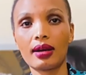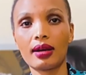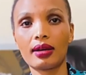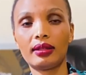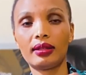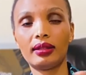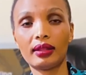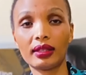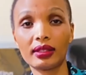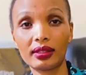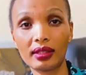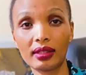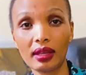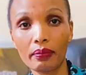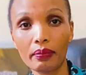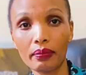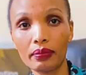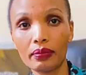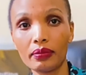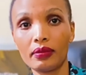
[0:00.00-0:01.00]
in the
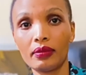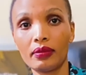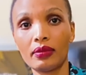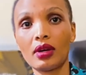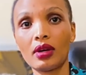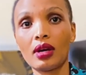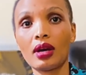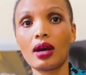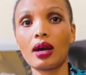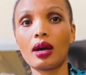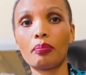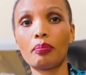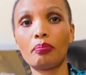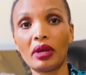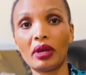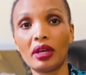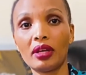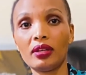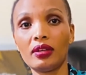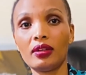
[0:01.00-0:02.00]
same
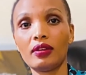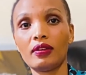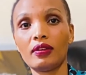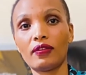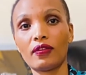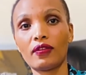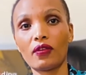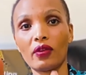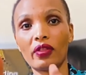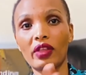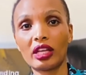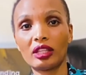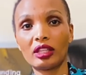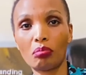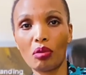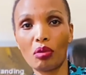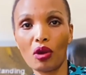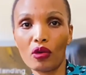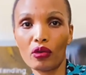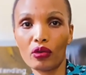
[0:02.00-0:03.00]
pen for that
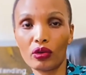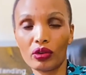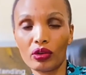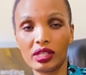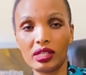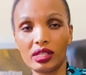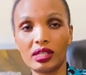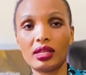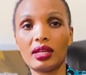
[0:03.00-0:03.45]
period,